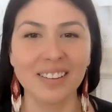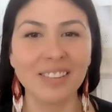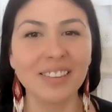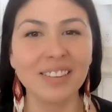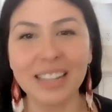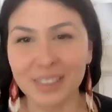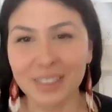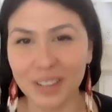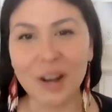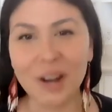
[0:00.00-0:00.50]

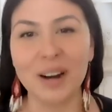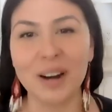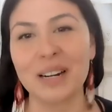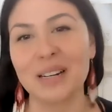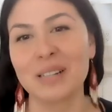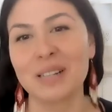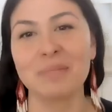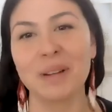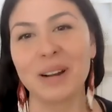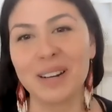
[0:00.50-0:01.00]
like the
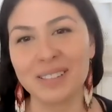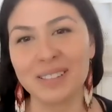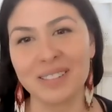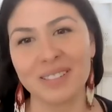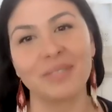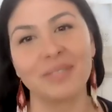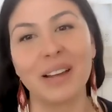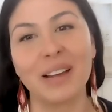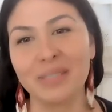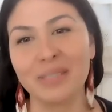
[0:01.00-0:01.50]
hardest parts
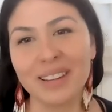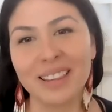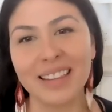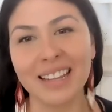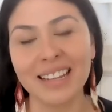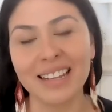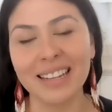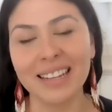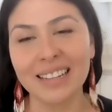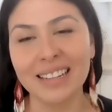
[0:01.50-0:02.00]
of
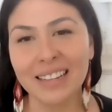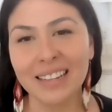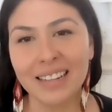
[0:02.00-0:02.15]
everything,